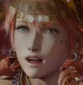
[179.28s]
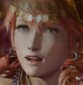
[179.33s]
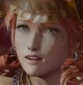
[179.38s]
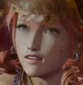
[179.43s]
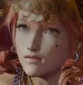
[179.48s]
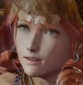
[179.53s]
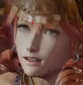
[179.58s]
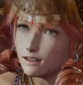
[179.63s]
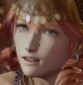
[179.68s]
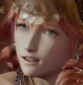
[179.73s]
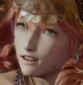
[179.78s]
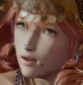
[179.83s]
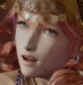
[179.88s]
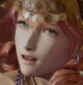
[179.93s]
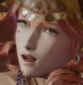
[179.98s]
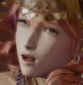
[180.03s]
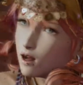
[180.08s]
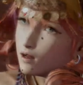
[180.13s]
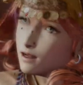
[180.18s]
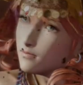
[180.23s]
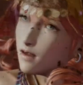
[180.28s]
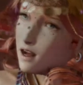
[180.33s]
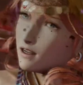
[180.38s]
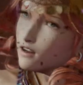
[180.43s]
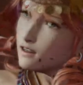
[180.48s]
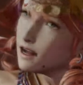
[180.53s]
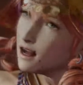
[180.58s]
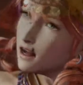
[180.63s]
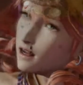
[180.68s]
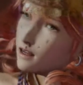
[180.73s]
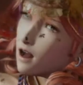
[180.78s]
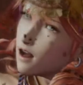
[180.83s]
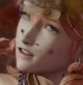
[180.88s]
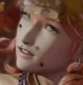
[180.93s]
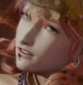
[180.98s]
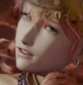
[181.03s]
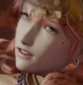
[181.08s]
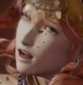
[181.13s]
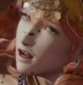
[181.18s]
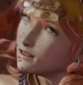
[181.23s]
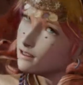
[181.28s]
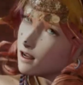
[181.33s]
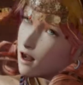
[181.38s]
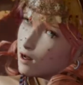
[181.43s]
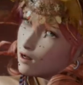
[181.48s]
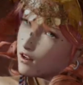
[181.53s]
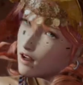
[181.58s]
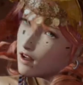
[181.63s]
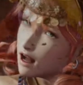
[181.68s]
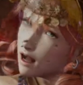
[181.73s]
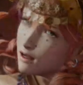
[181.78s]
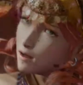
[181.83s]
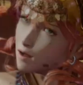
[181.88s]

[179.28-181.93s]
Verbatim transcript: They've been swallowed by the chaos, and now they're